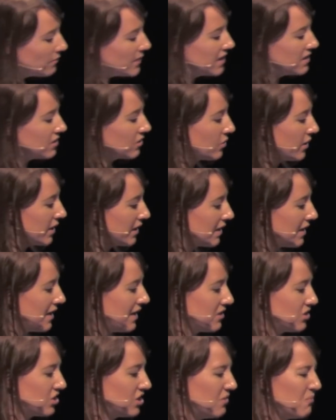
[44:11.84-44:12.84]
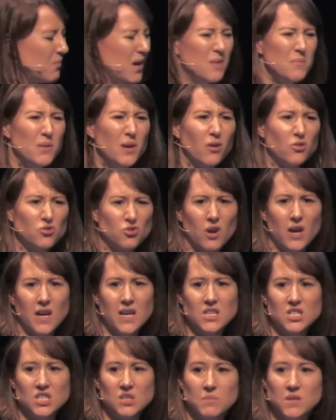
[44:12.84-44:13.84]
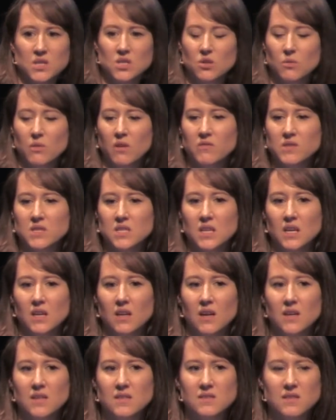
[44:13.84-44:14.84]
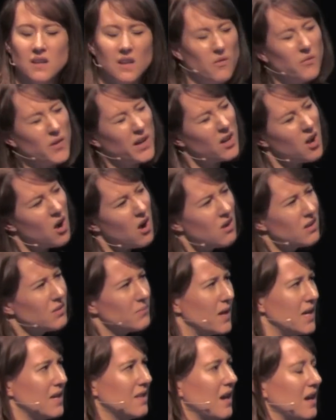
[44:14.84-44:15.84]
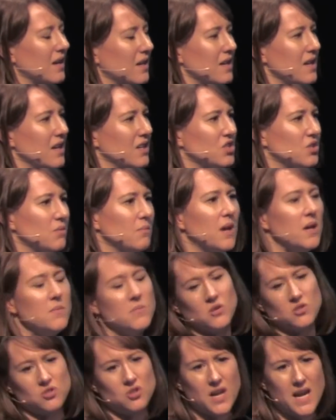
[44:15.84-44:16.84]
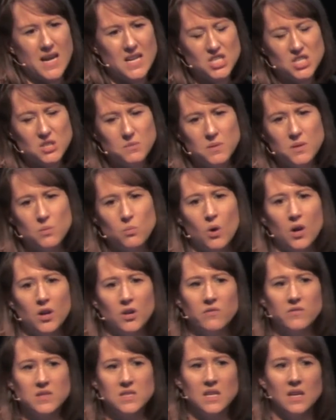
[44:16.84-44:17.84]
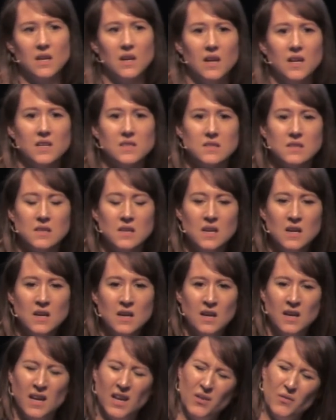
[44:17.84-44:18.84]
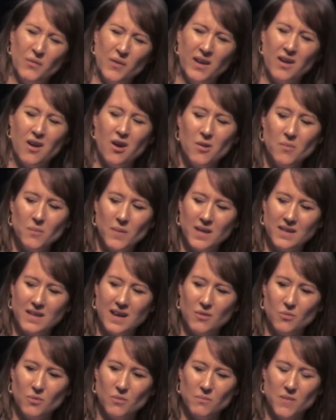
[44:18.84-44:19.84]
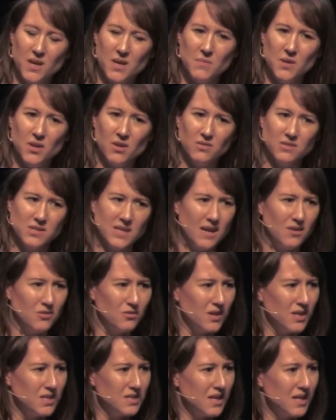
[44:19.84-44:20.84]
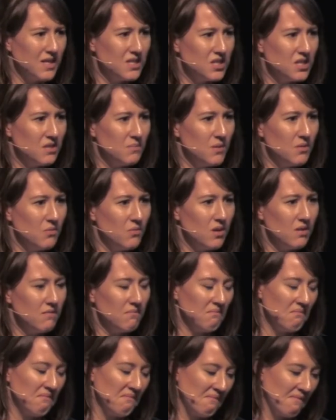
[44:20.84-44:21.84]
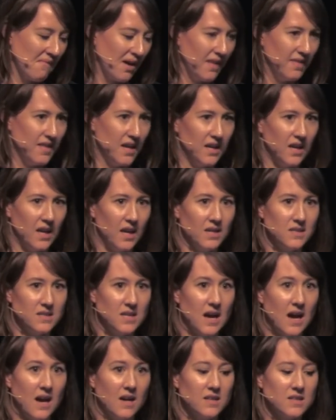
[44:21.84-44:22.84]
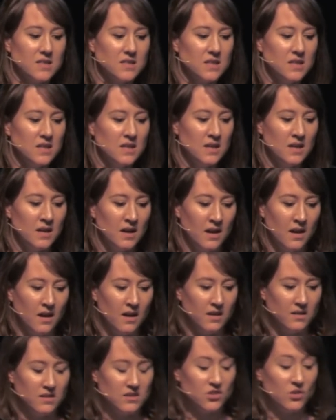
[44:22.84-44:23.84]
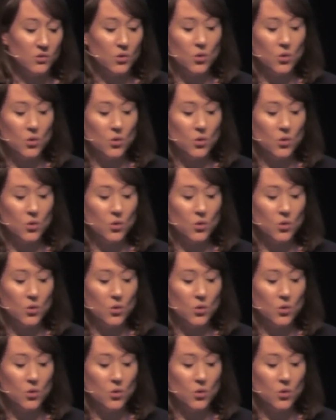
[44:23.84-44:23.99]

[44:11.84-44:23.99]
make a QUIC connection, maybe I'll try HTTP2 over TLS. And if I can't make that connection, maybe I'll try HTTP1 over TLS. And if I can't make that one, maybe I'll downgrade to HTTP1 and then get attacked. So